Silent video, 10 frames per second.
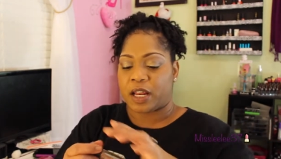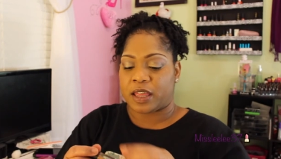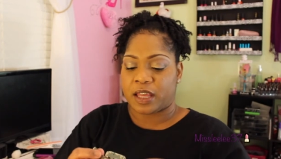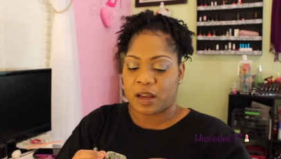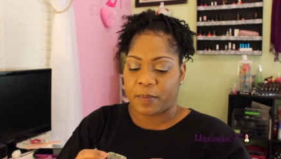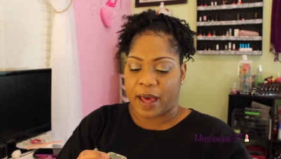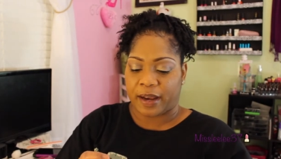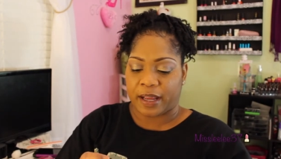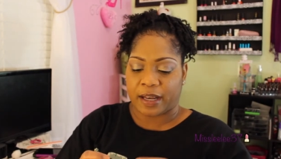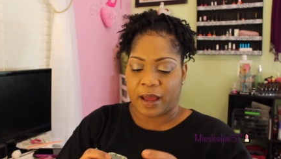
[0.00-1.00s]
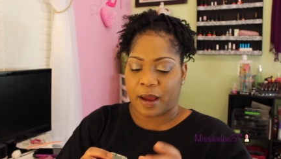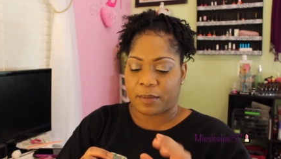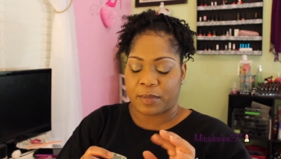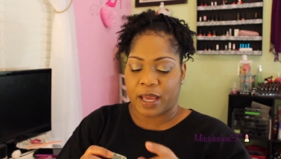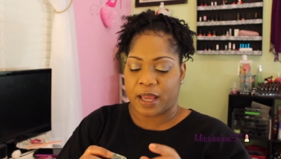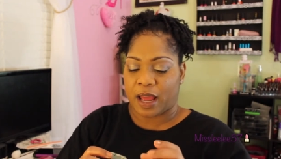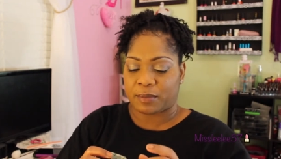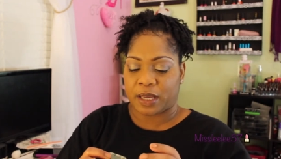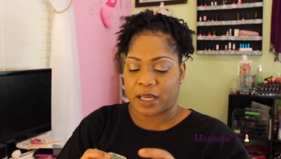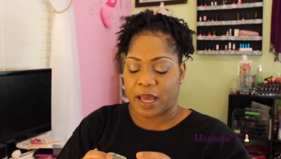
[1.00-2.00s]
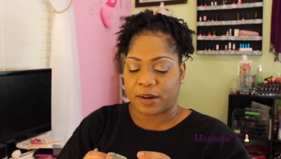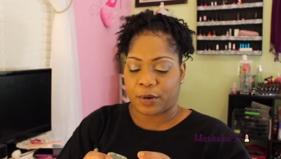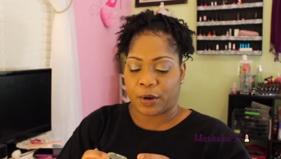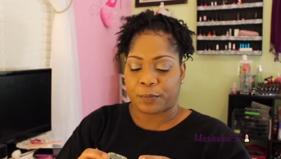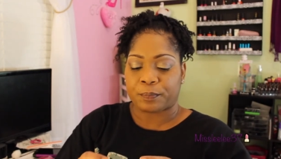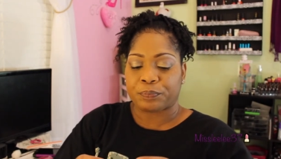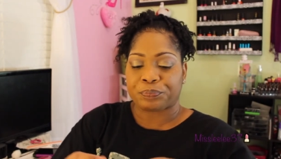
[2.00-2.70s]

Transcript: And I think about it, and I don't know.